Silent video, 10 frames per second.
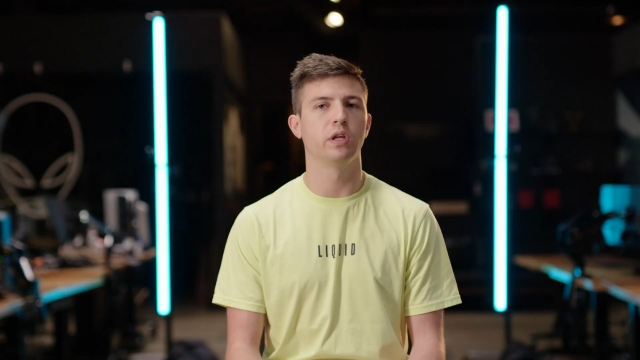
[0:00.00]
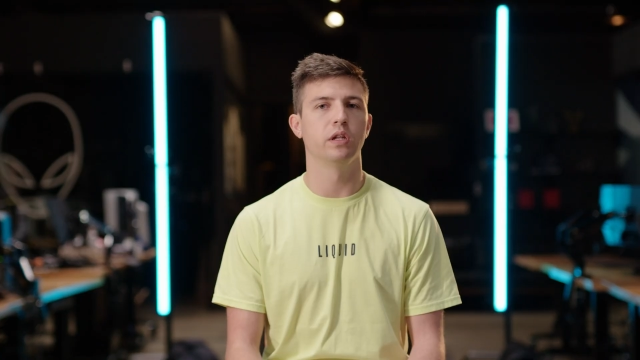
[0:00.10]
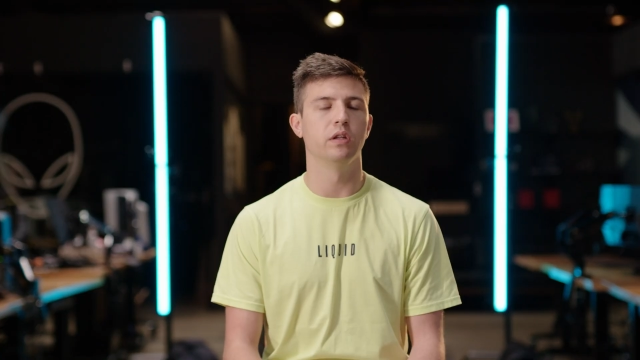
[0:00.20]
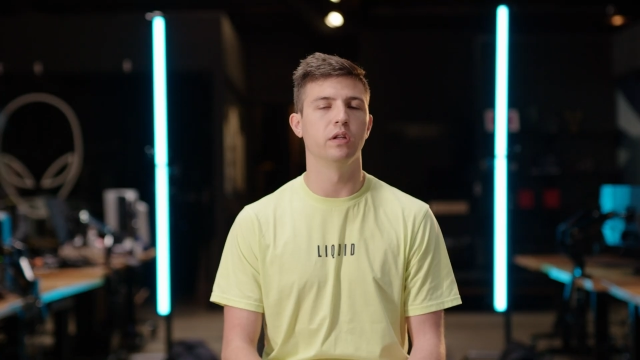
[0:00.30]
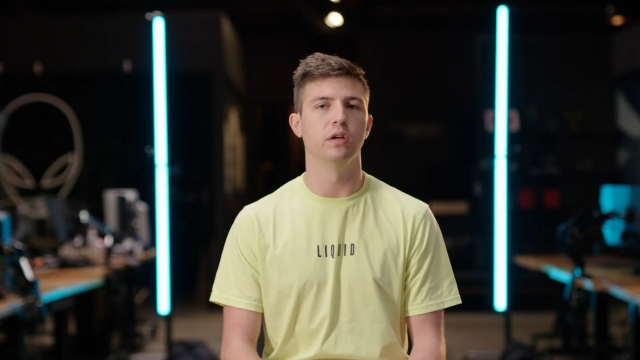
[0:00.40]

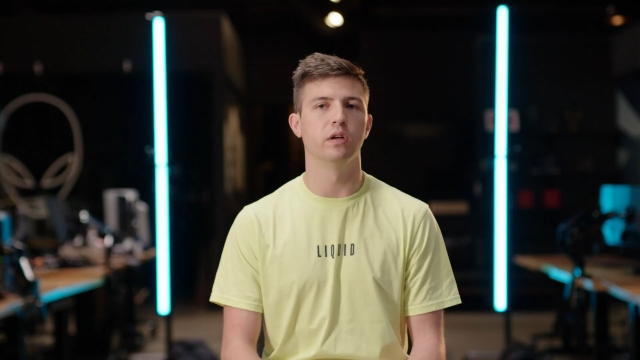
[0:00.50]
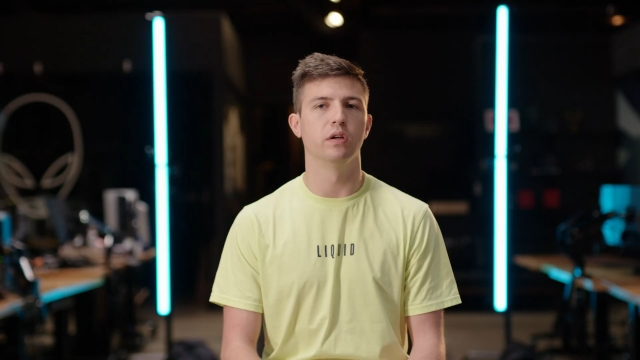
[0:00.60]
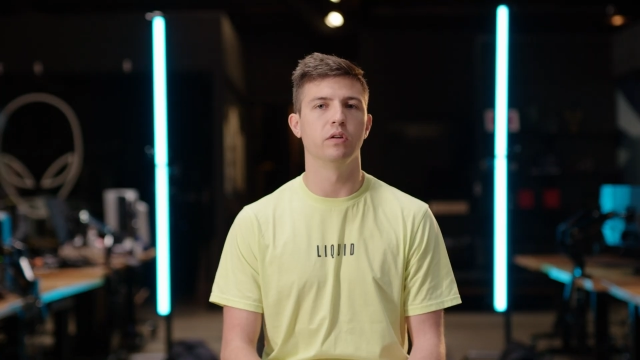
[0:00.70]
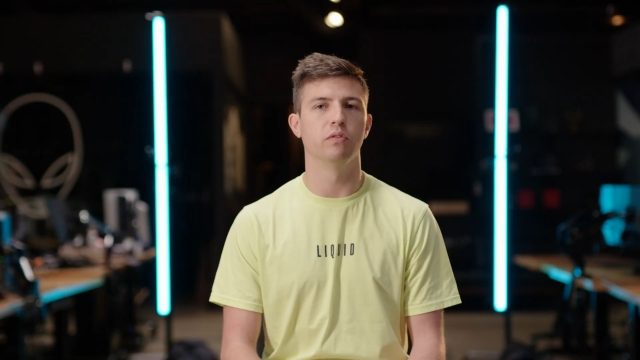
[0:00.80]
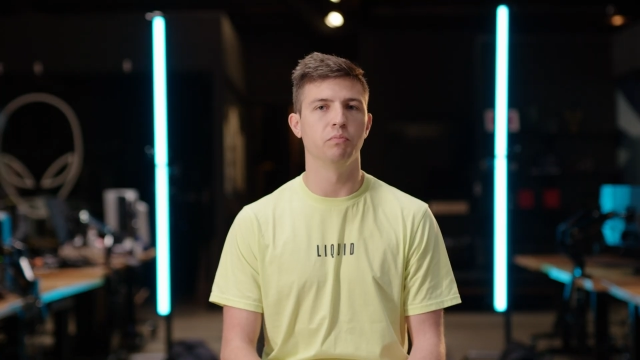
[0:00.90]
Can
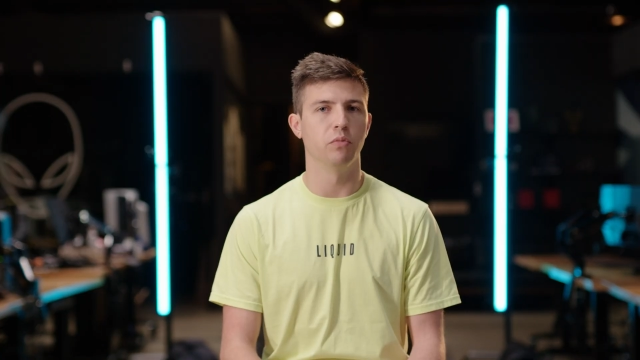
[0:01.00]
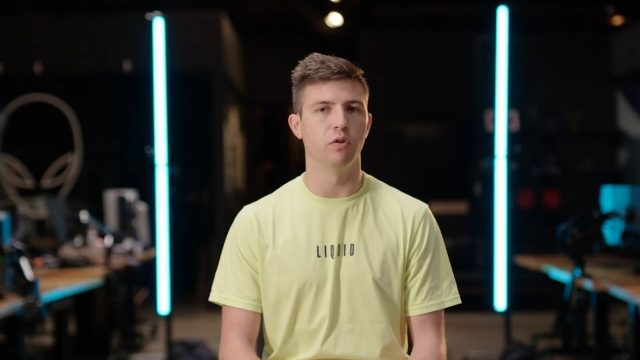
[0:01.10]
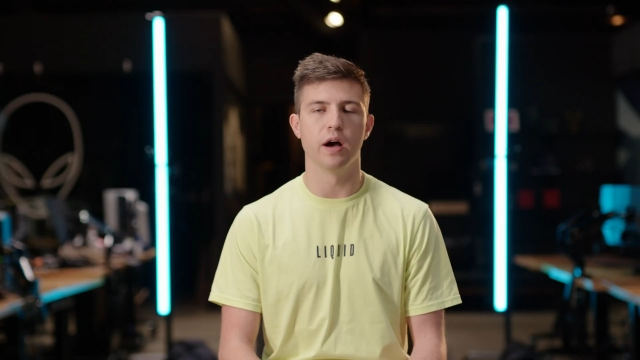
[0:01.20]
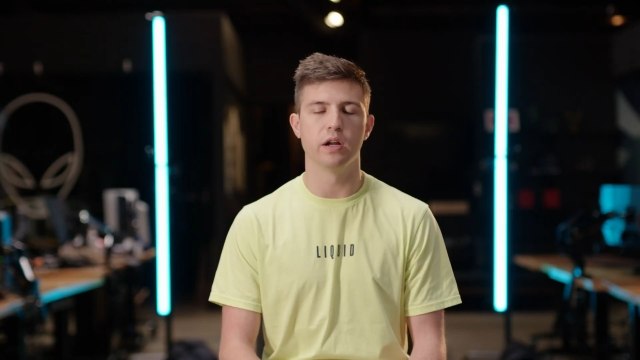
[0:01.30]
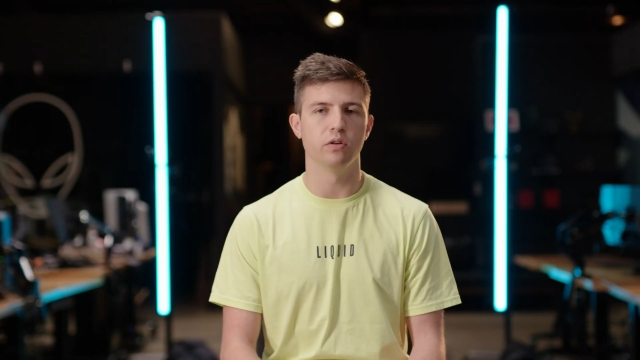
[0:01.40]
the
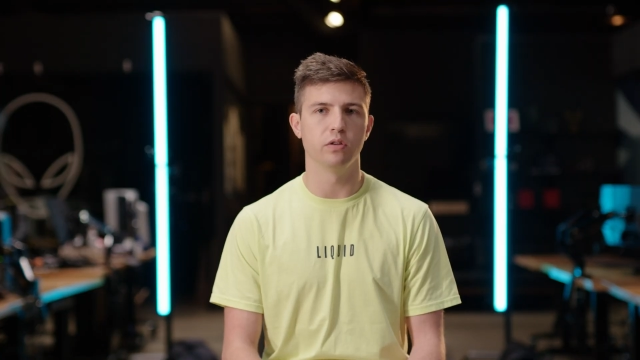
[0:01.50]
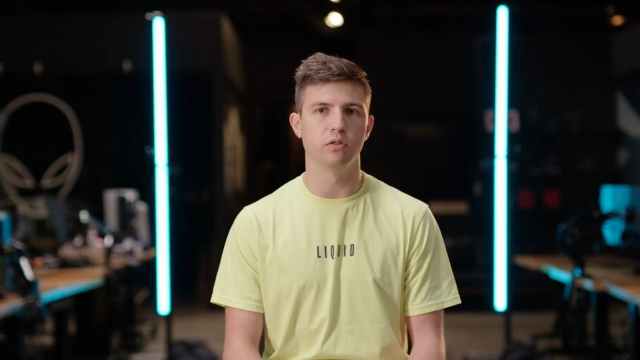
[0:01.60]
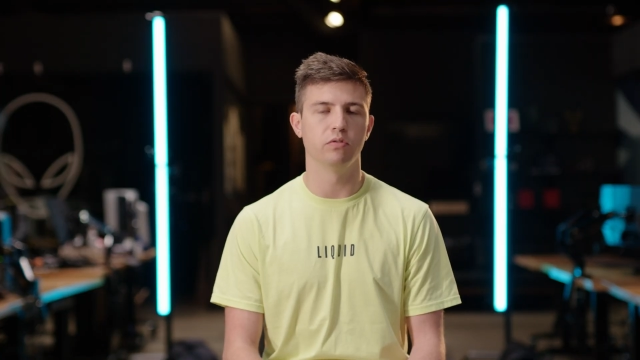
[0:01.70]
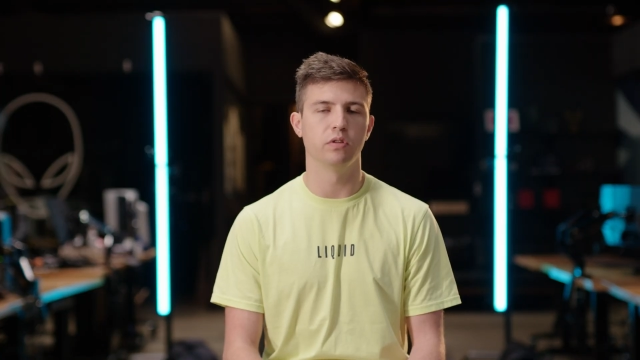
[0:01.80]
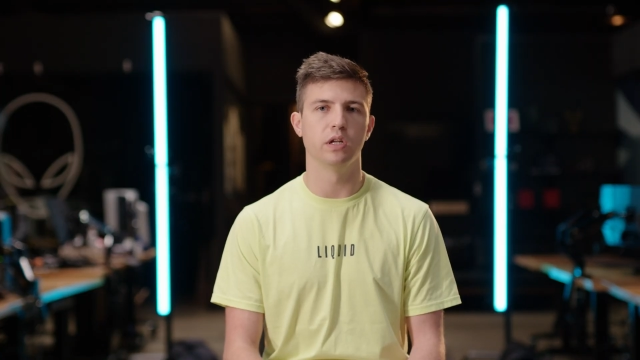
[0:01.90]
Murado
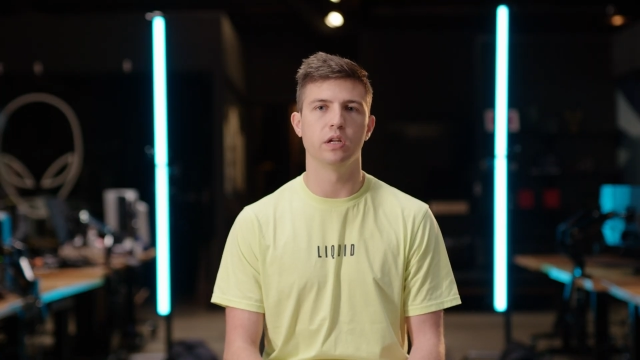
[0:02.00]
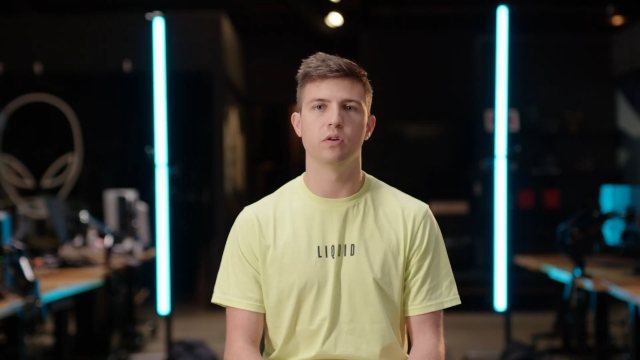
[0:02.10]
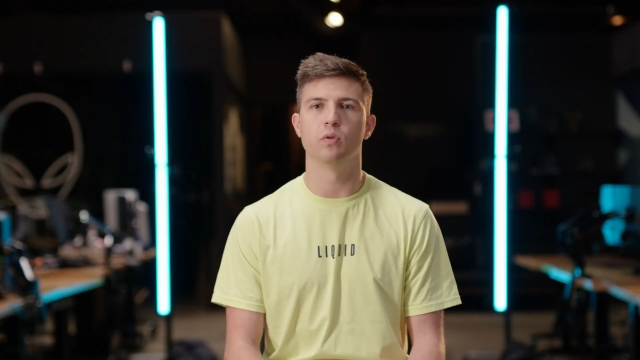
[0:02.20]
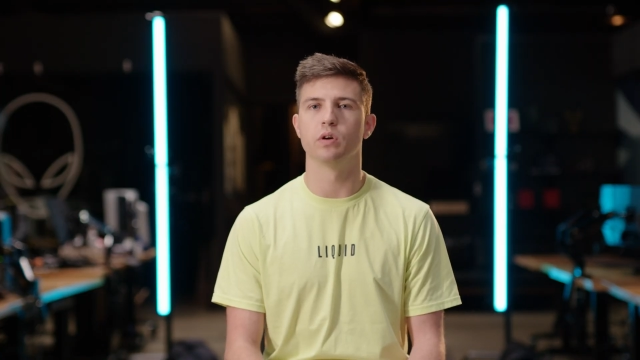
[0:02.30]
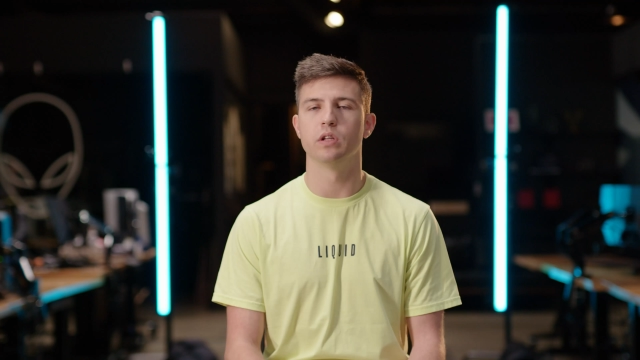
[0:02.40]
use it,
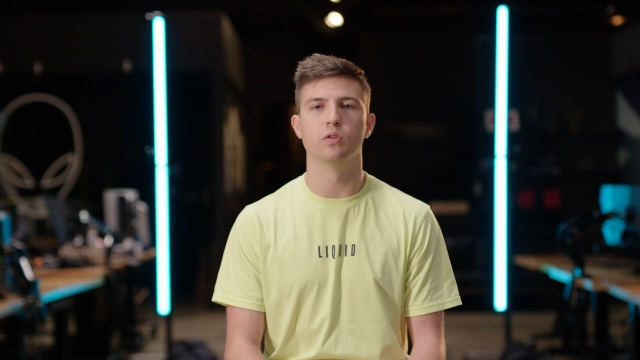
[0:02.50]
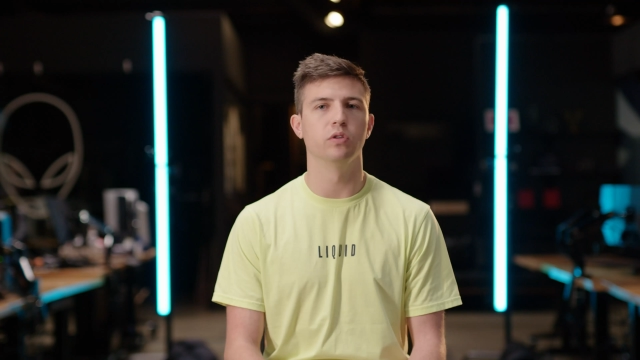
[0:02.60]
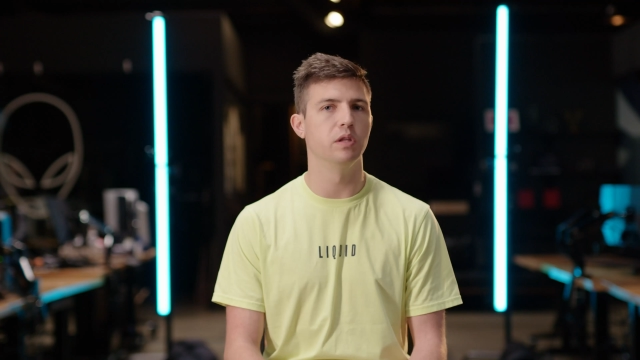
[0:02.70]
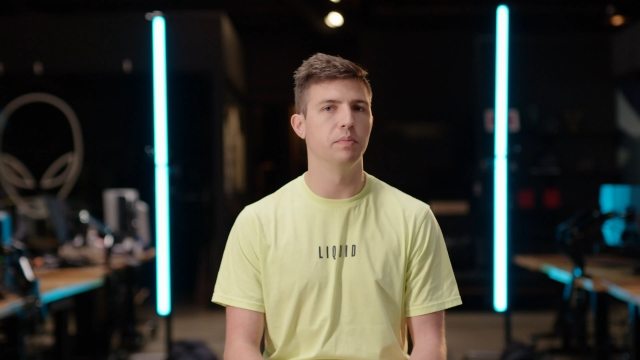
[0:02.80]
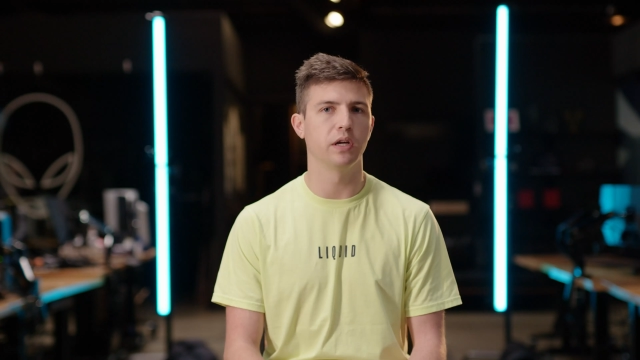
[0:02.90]
or can
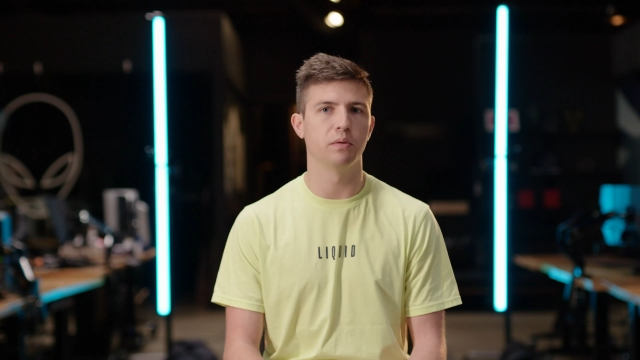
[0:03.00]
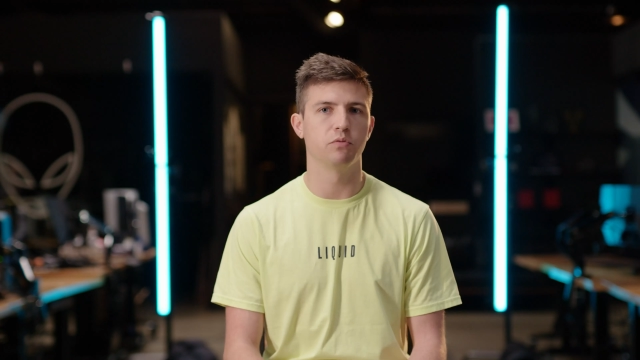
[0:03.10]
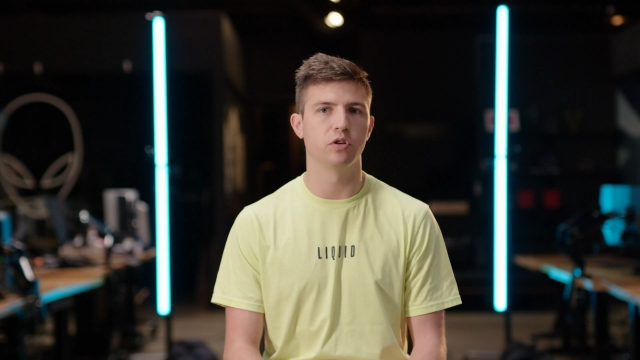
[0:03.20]
only the pickup